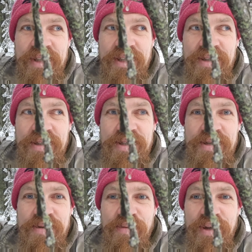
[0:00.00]

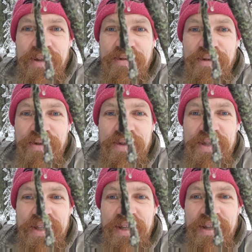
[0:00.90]
It's wonderful to
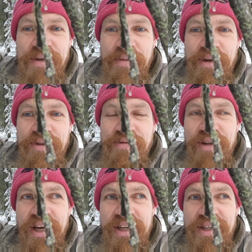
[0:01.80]
see the amount of
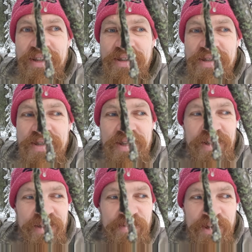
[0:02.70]
lichens.
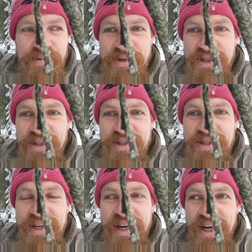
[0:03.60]
There was
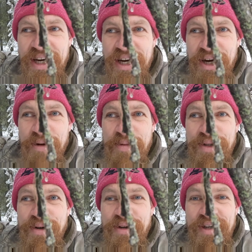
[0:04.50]
just a
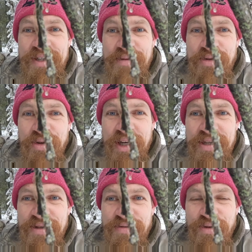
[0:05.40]
bit earlier some
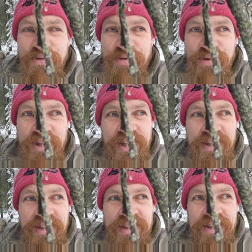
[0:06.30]
tracks of
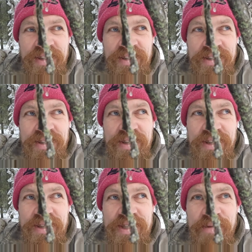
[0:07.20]
wolverine, and
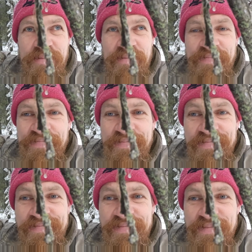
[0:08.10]
there's some
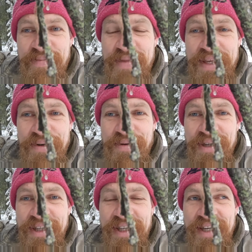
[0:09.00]

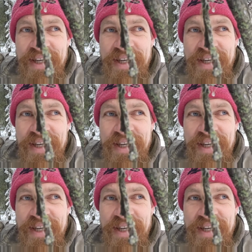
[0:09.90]
really...